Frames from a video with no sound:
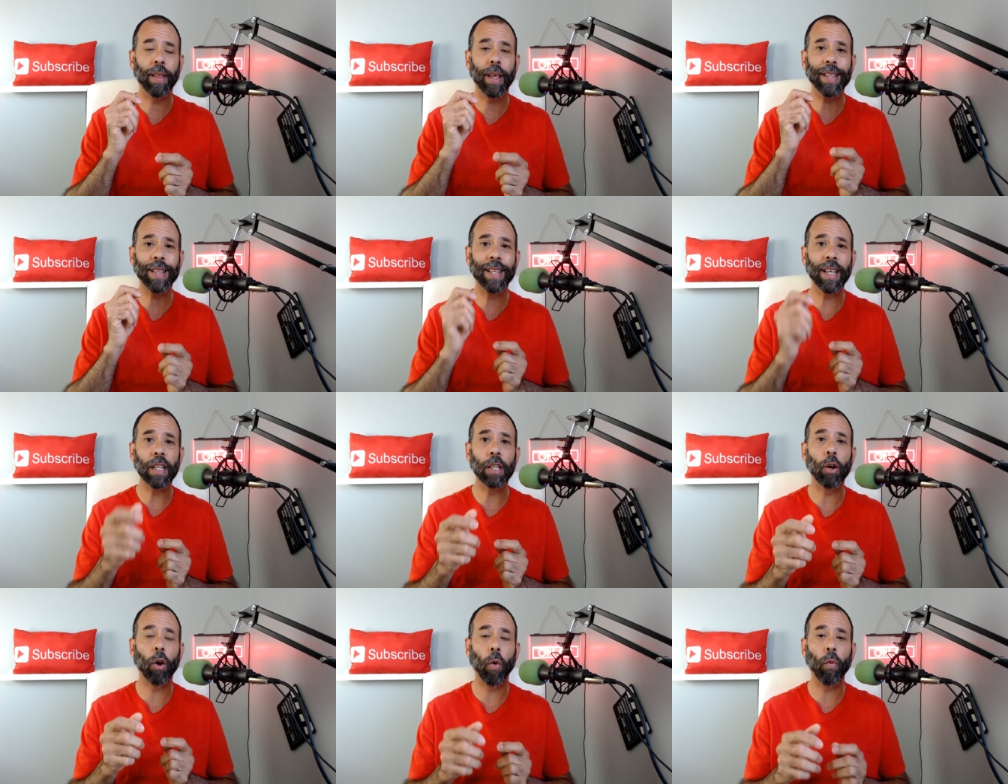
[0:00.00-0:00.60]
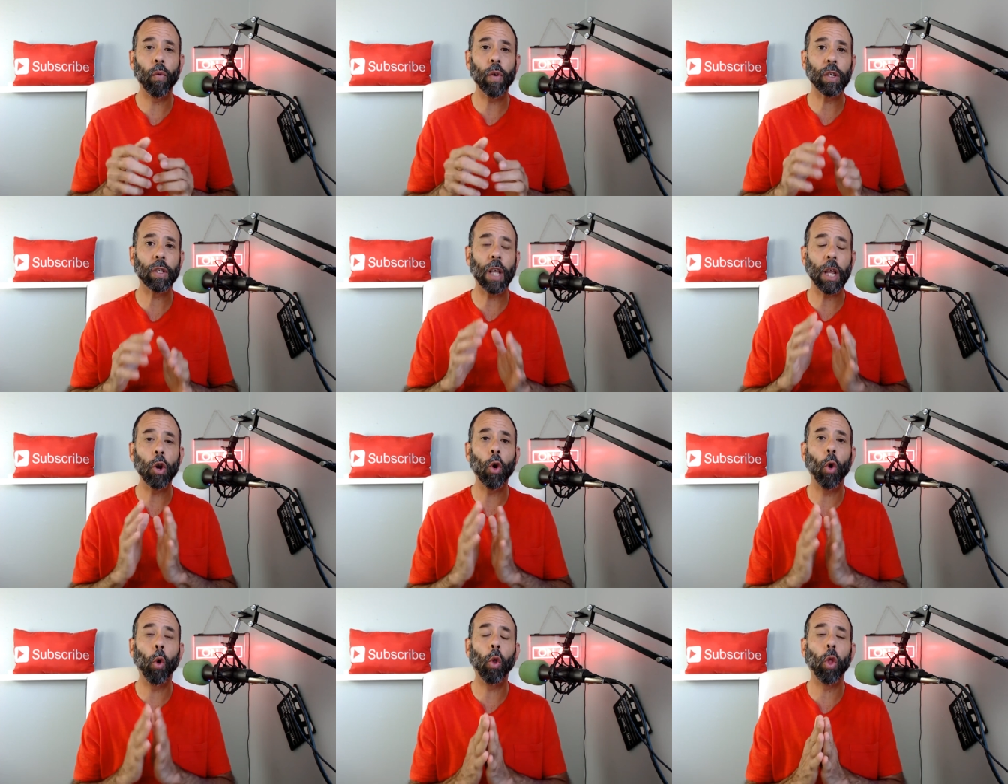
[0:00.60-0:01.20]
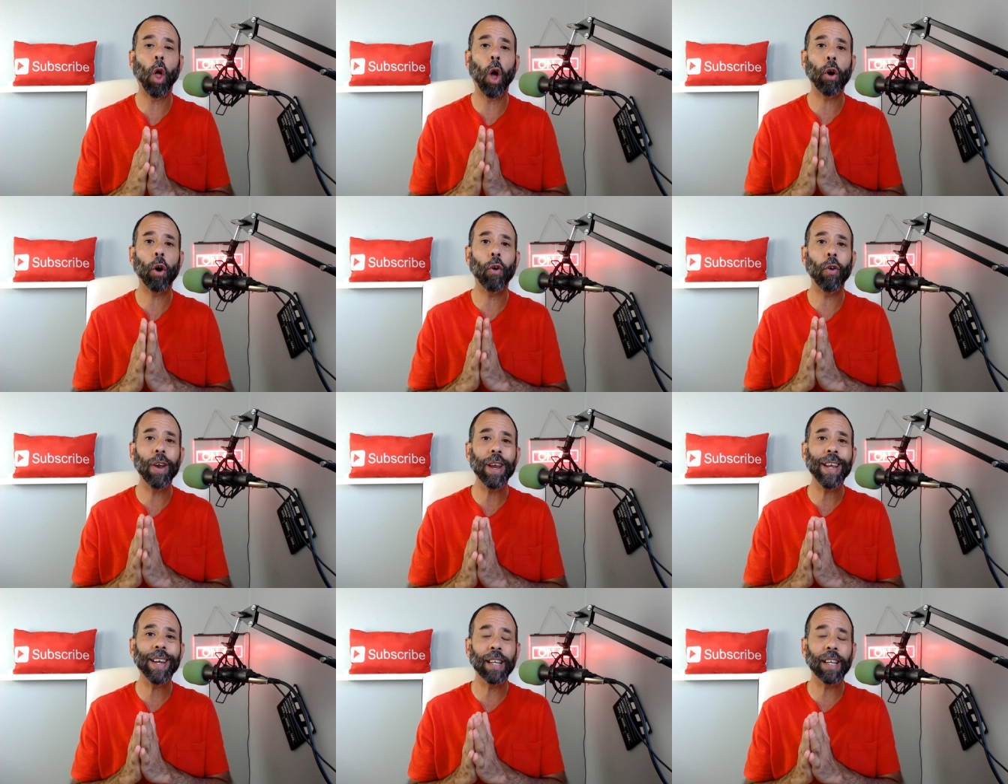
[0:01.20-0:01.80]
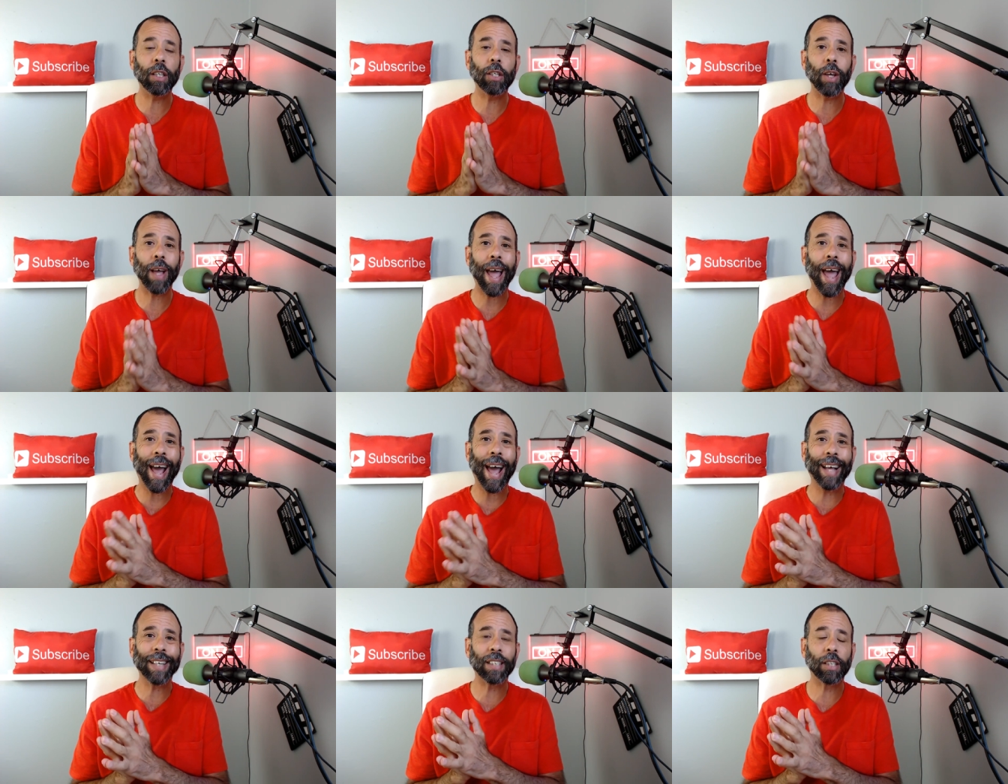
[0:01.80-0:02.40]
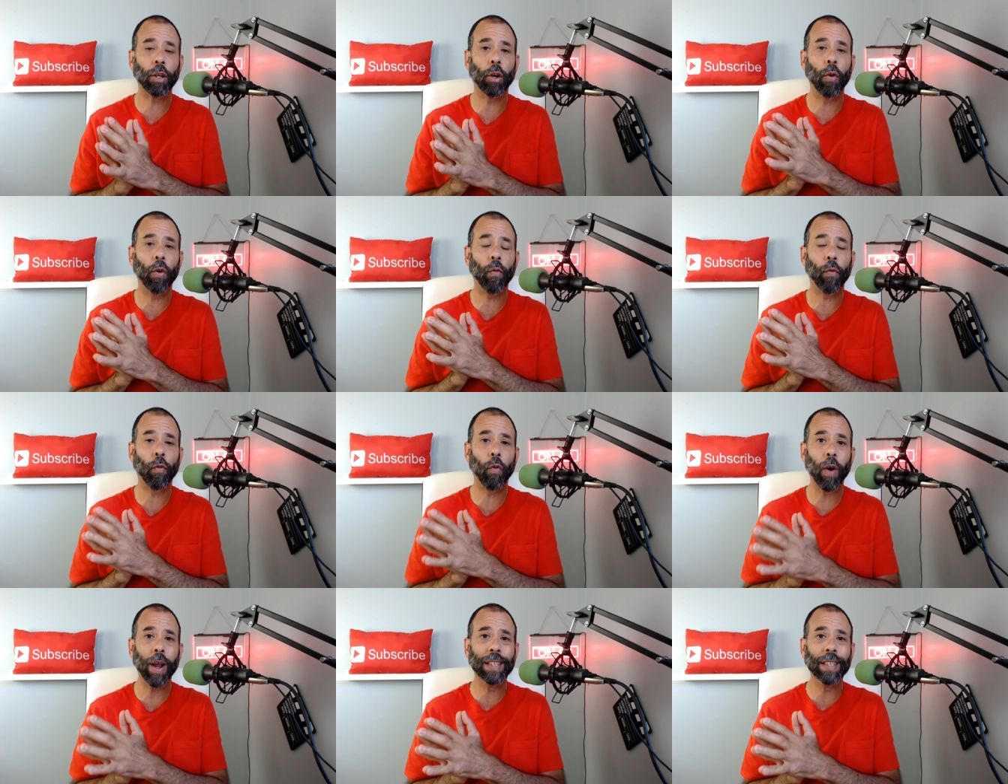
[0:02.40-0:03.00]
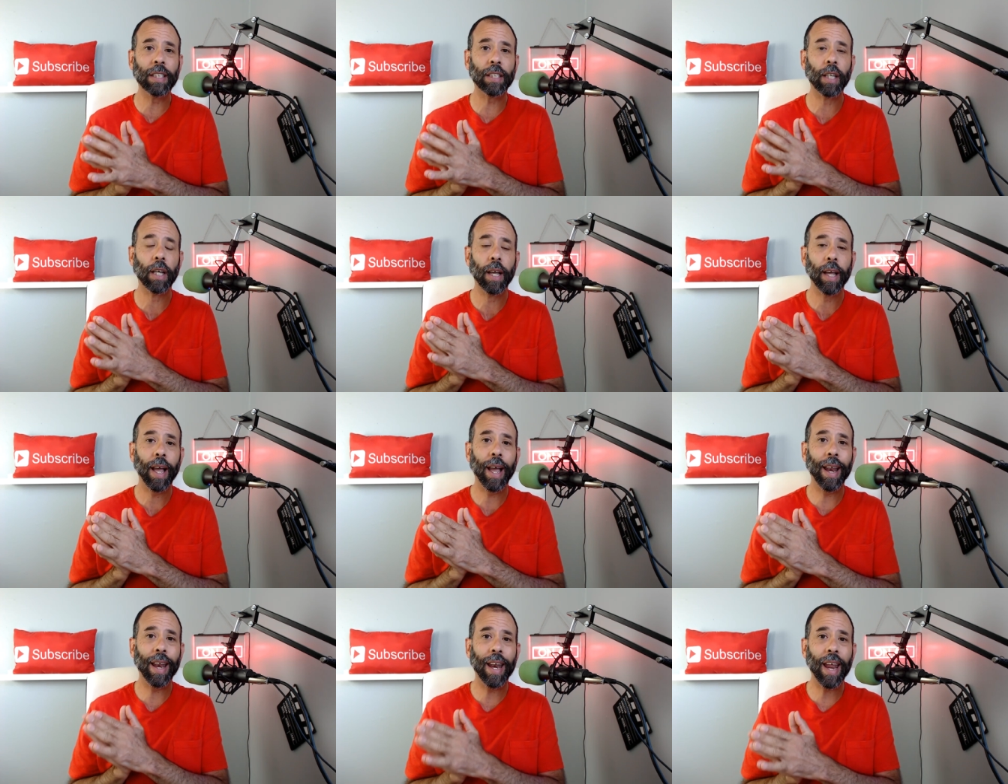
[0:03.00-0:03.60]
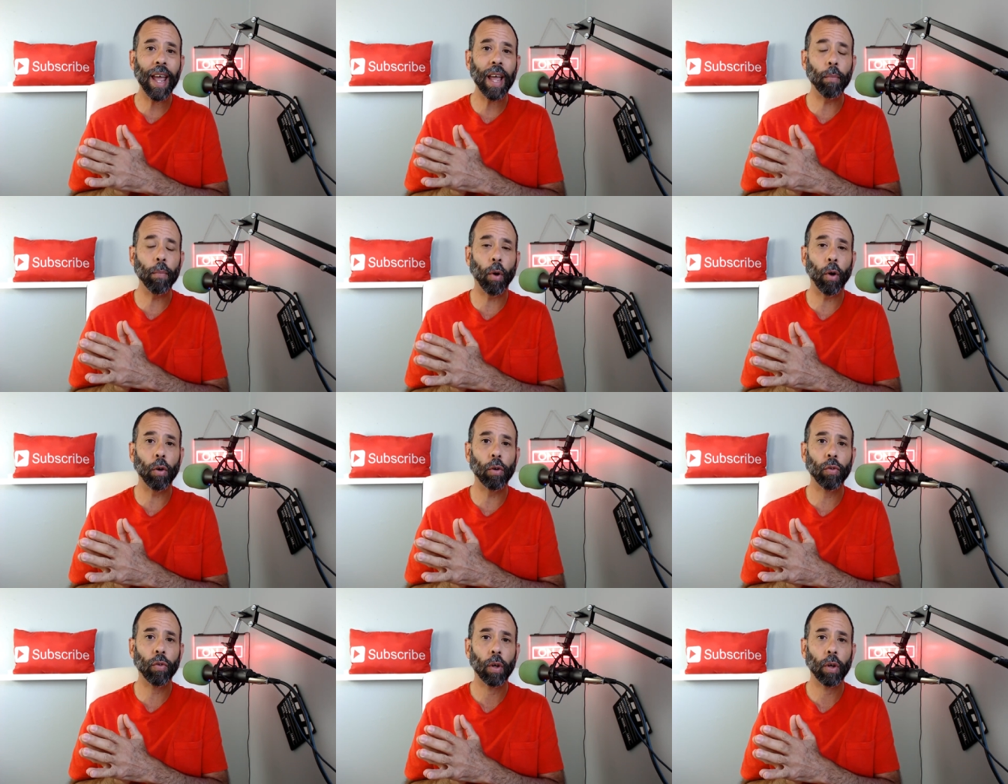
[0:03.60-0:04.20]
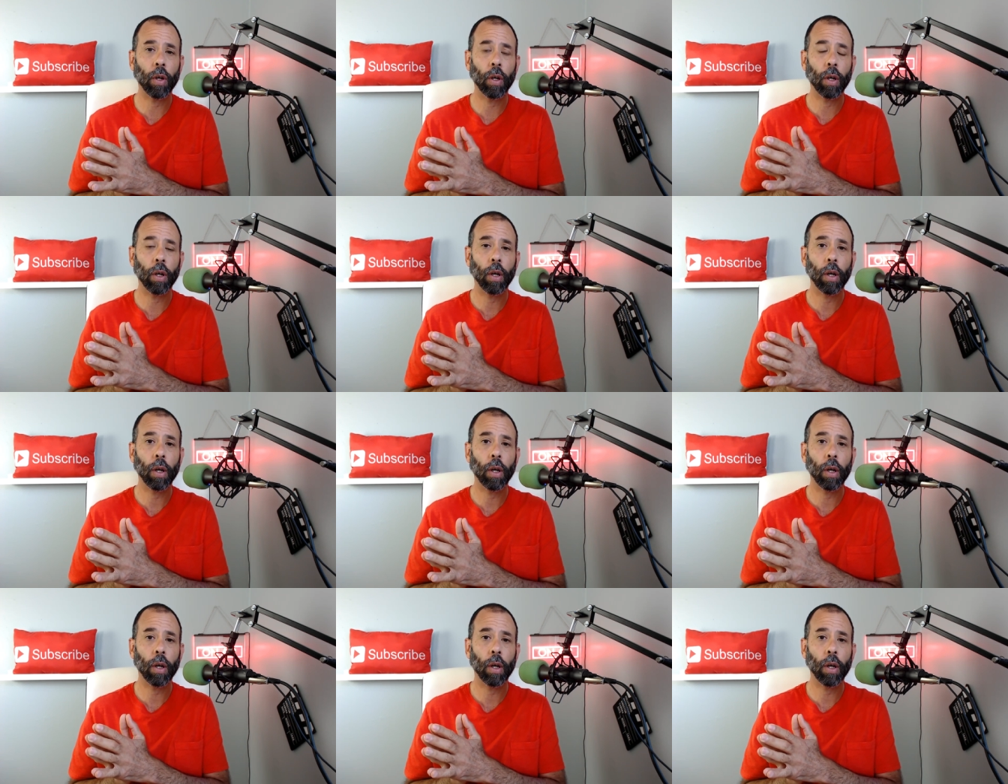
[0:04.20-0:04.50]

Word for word: They did their own research. They no longer needed to ask their friends and neighbors,